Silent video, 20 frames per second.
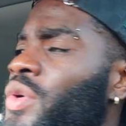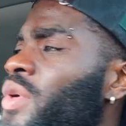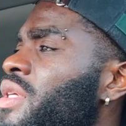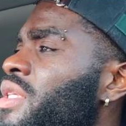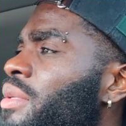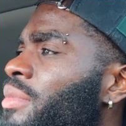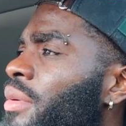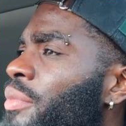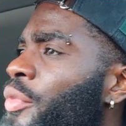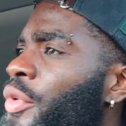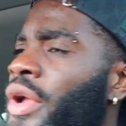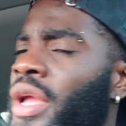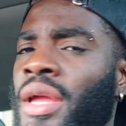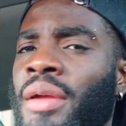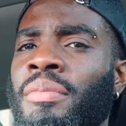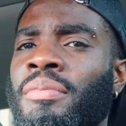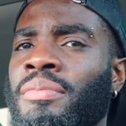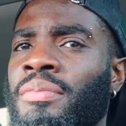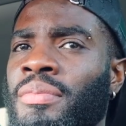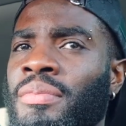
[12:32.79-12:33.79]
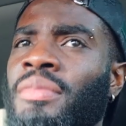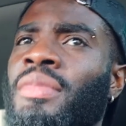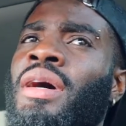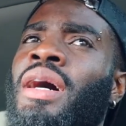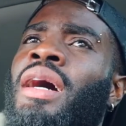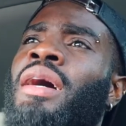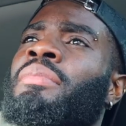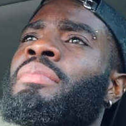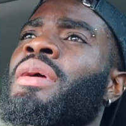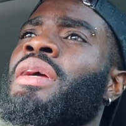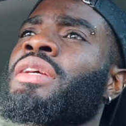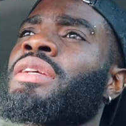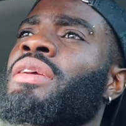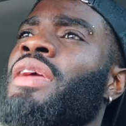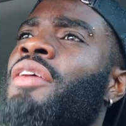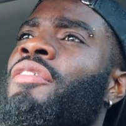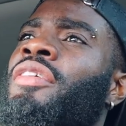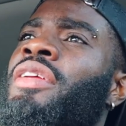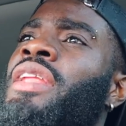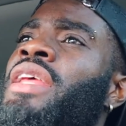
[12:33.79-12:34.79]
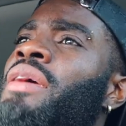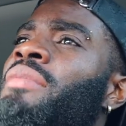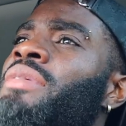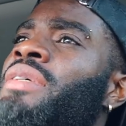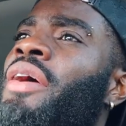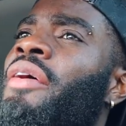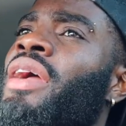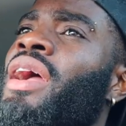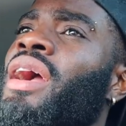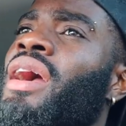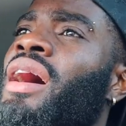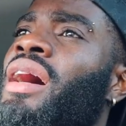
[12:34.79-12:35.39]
sure so me bring him and make every day Mr. Wray